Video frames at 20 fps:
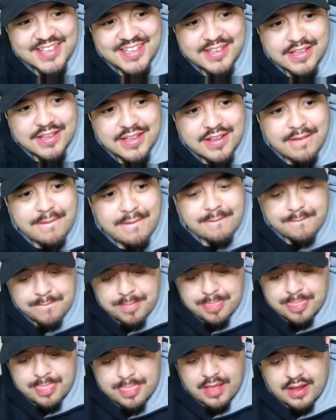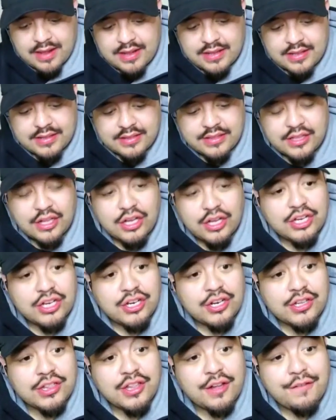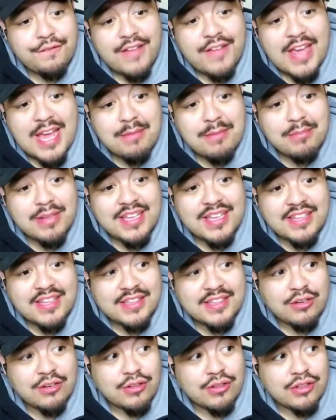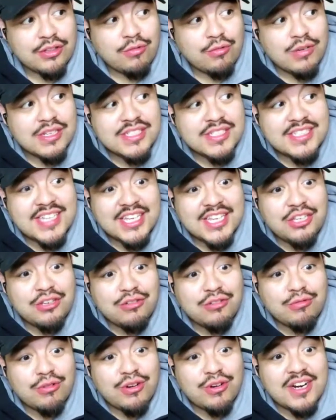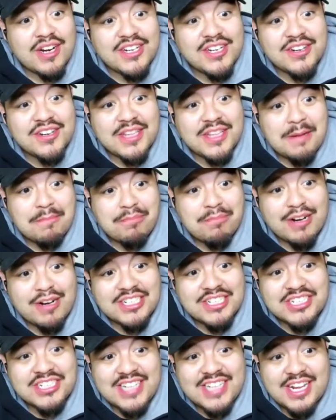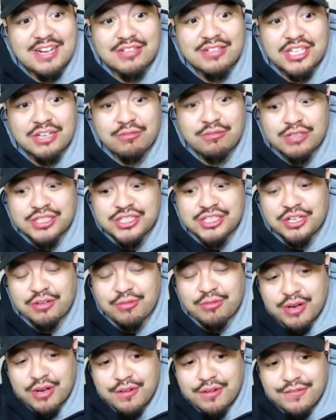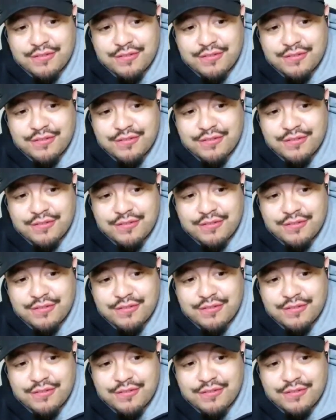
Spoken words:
se, the family, the ones that you were under the impression that was your real